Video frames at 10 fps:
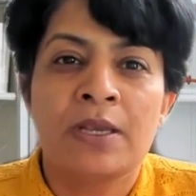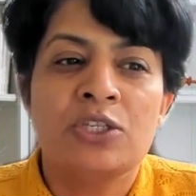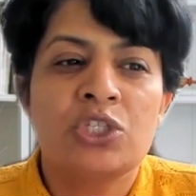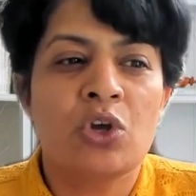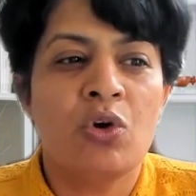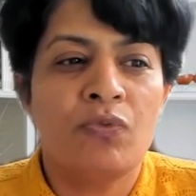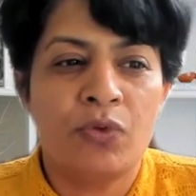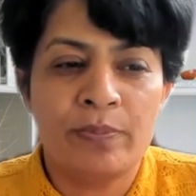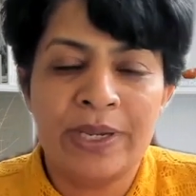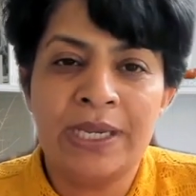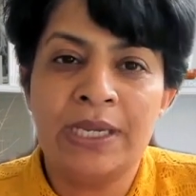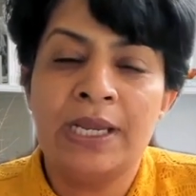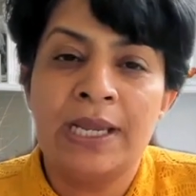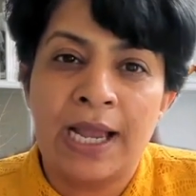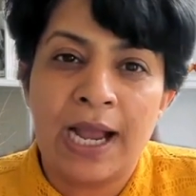So for
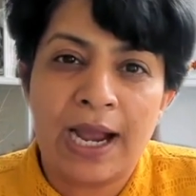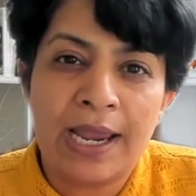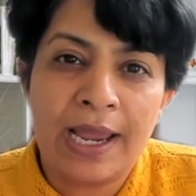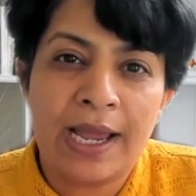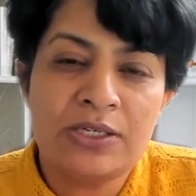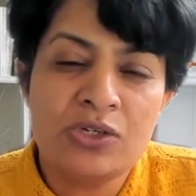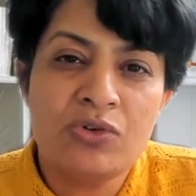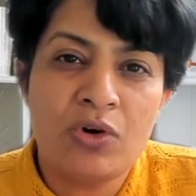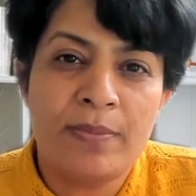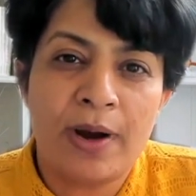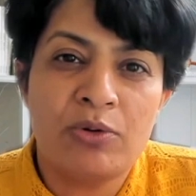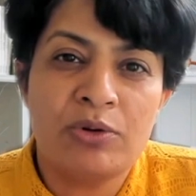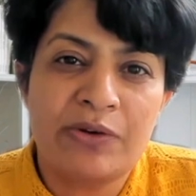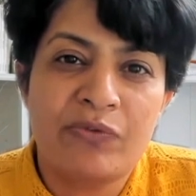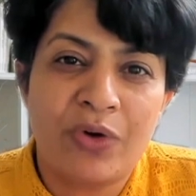me, I had to go
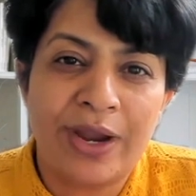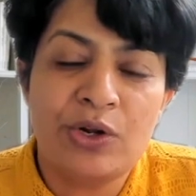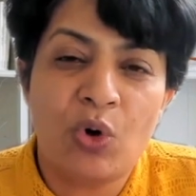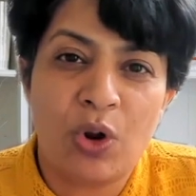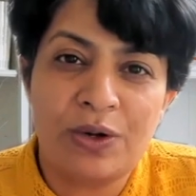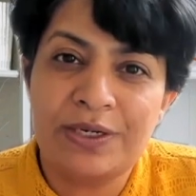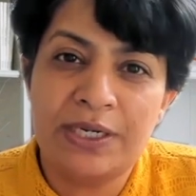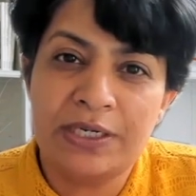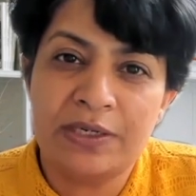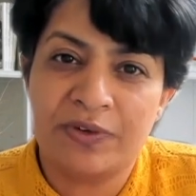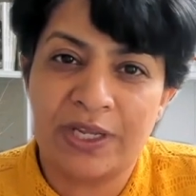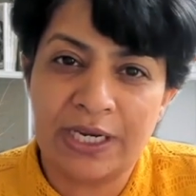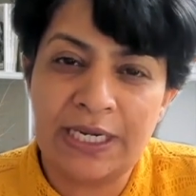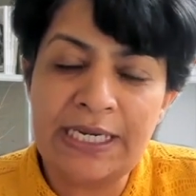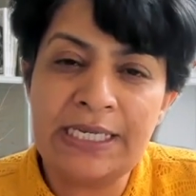about and find alternative
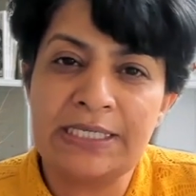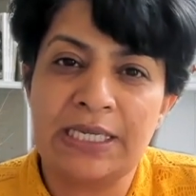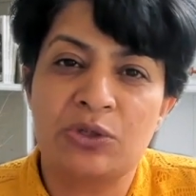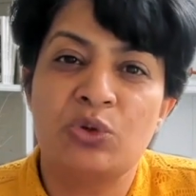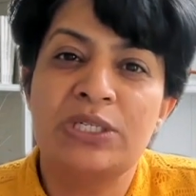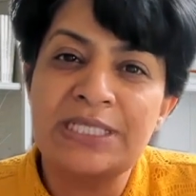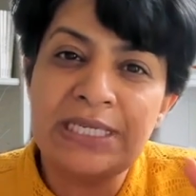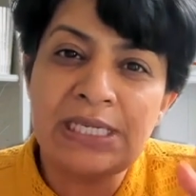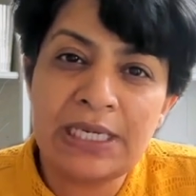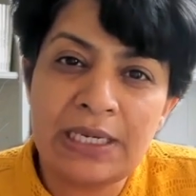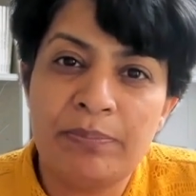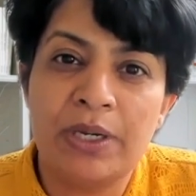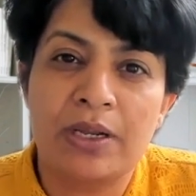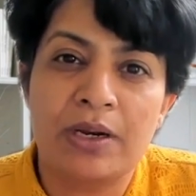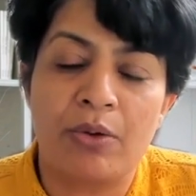techniques that could still keep
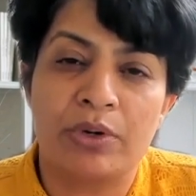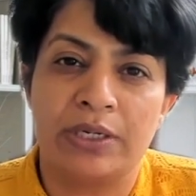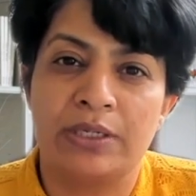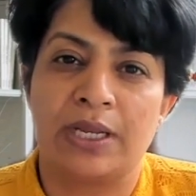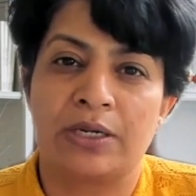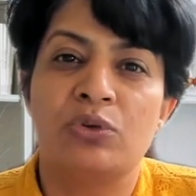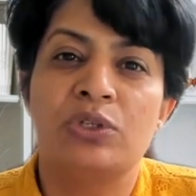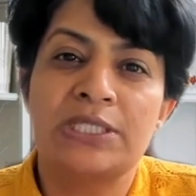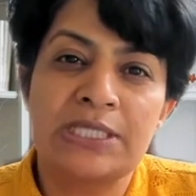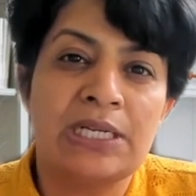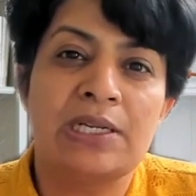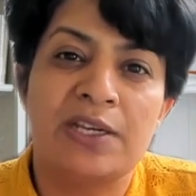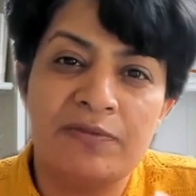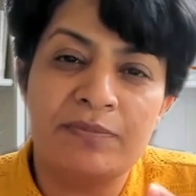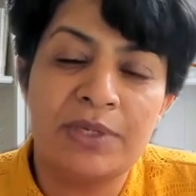me grounded, that could still
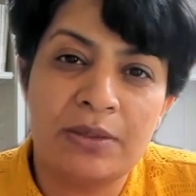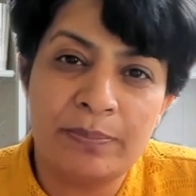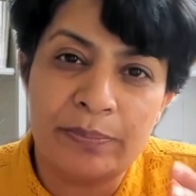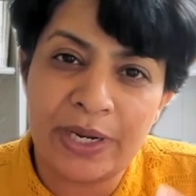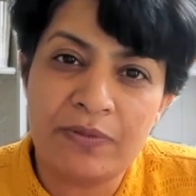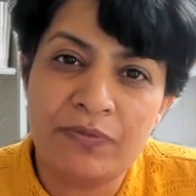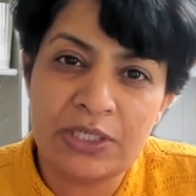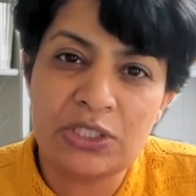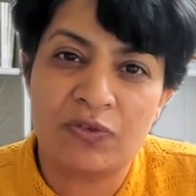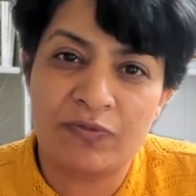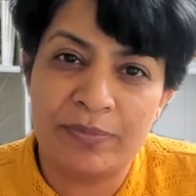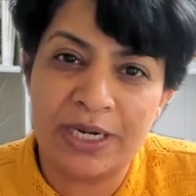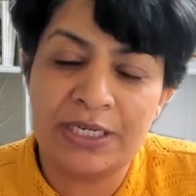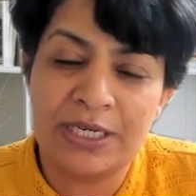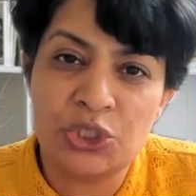give me the benefits of
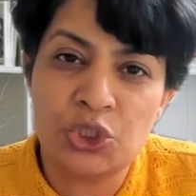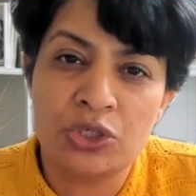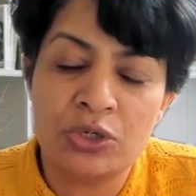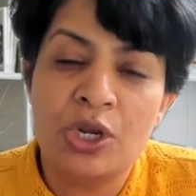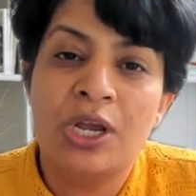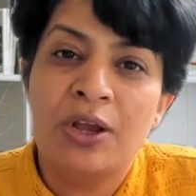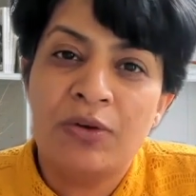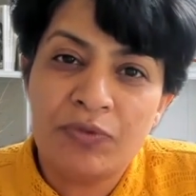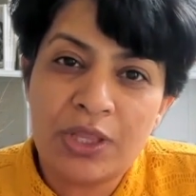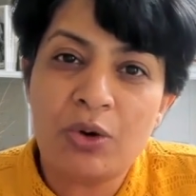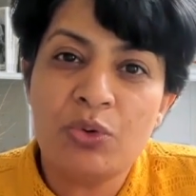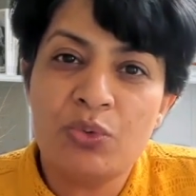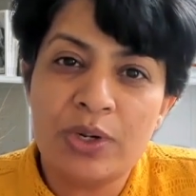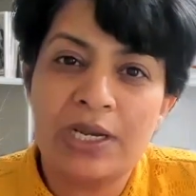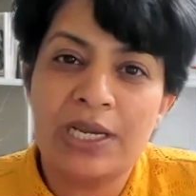meditation without
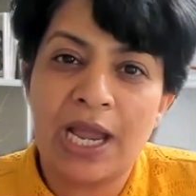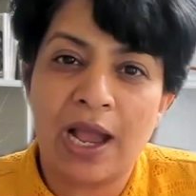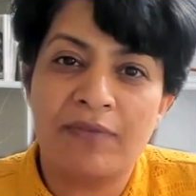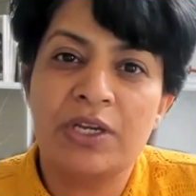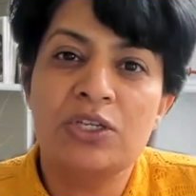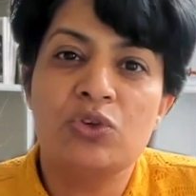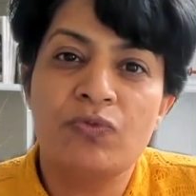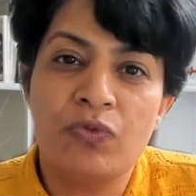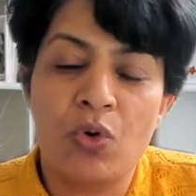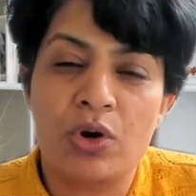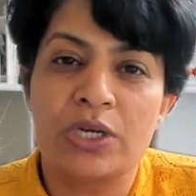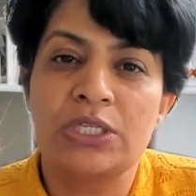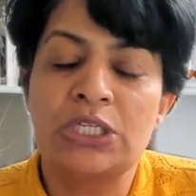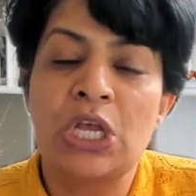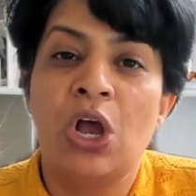really having to
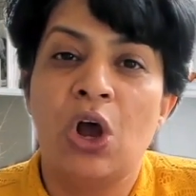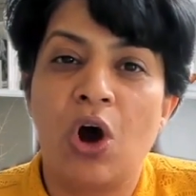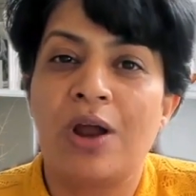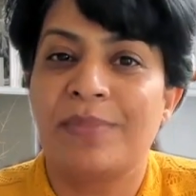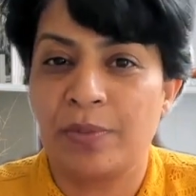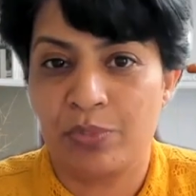focus on my